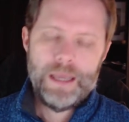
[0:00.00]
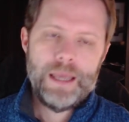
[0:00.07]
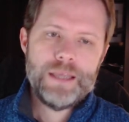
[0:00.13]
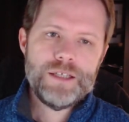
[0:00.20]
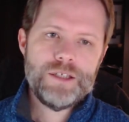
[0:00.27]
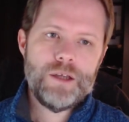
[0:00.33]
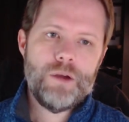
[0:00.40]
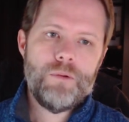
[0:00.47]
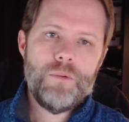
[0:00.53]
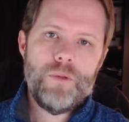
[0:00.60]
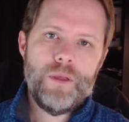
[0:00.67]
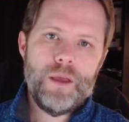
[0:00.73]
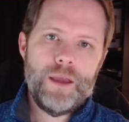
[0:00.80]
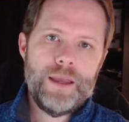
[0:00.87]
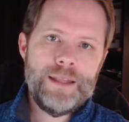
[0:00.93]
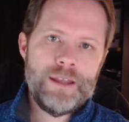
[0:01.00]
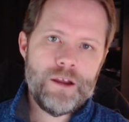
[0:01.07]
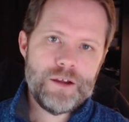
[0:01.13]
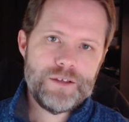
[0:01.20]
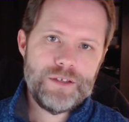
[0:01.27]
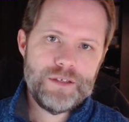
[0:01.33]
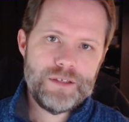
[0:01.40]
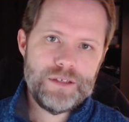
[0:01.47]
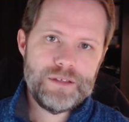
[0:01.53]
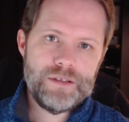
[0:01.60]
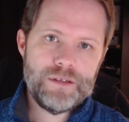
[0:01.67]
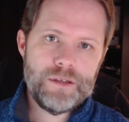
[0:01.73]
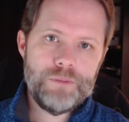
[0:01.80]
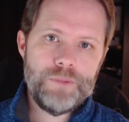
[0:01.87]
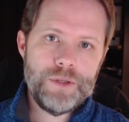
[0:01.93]
So
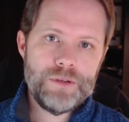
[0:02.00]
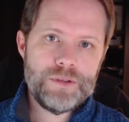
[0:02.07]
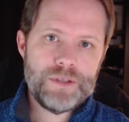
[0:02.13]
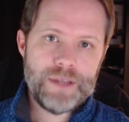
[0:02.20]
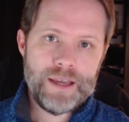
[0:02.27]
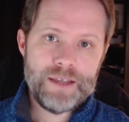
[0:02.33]
narcissistic abuse